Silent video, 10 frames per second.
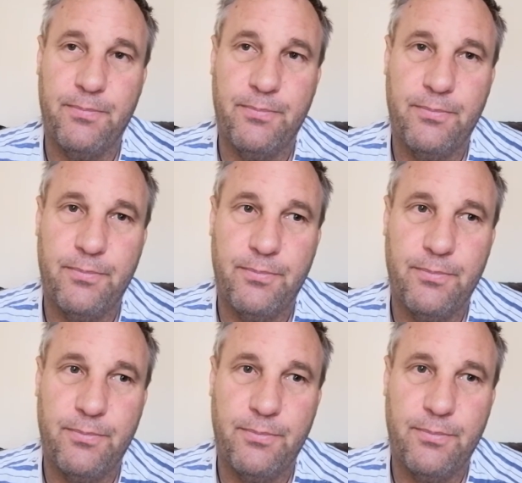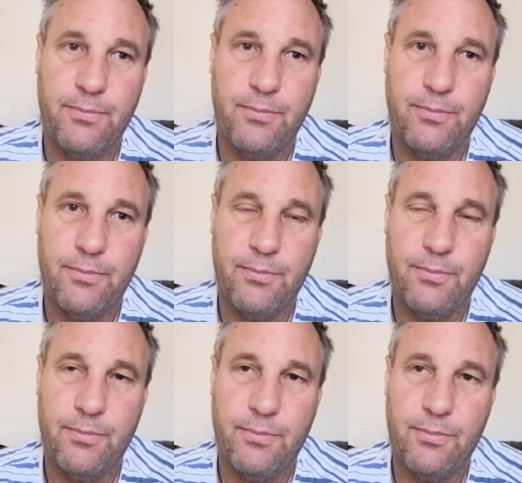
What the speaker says: (silence)